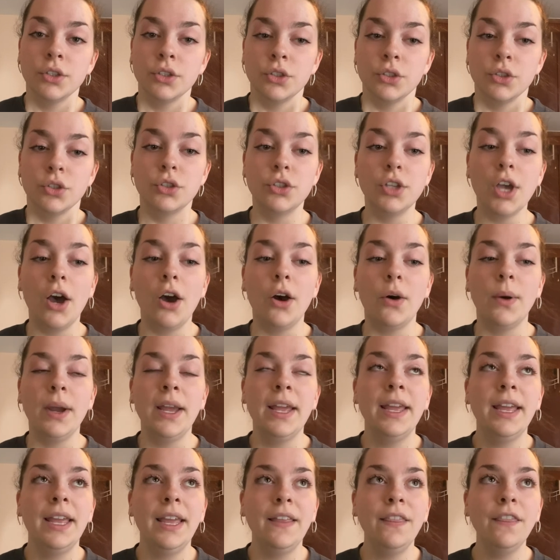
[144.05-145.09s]
So
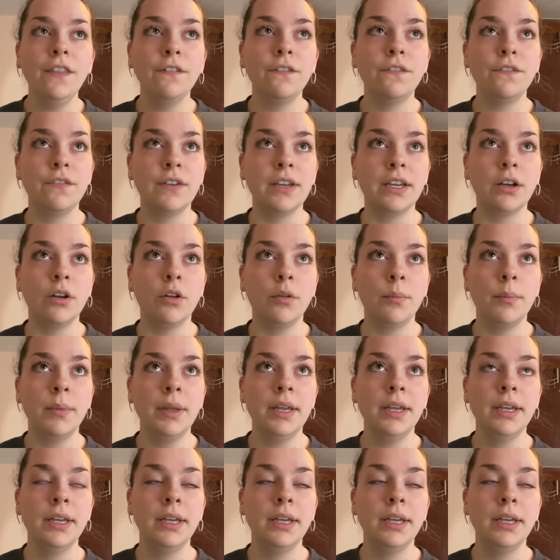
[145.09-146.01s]
in the film,